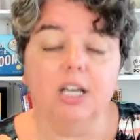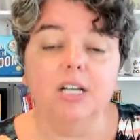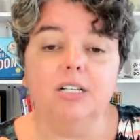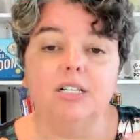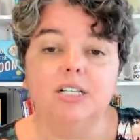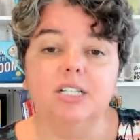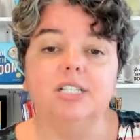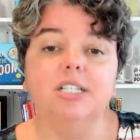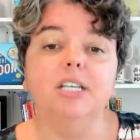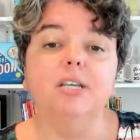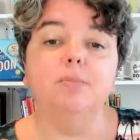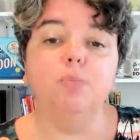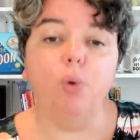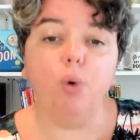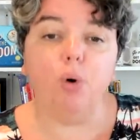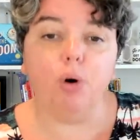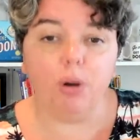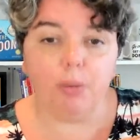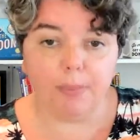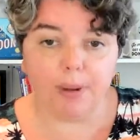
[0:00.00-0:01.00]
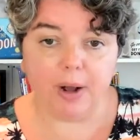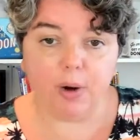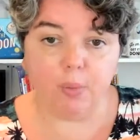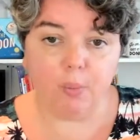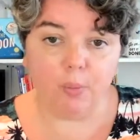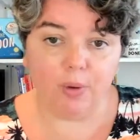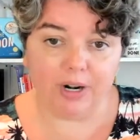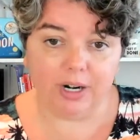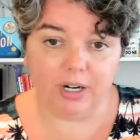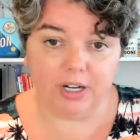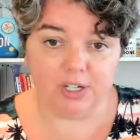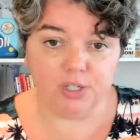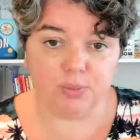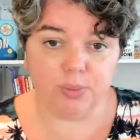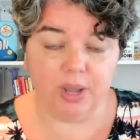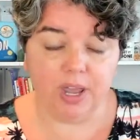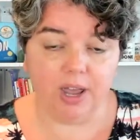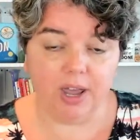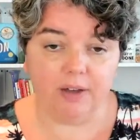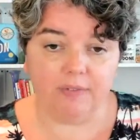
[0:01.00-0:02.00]
to see more about what it is
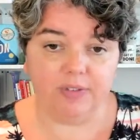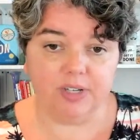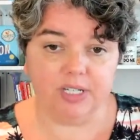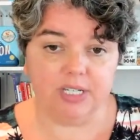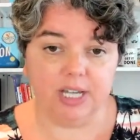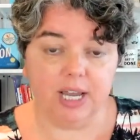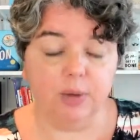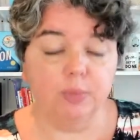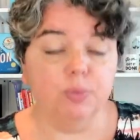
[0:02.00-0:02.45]
we have to say.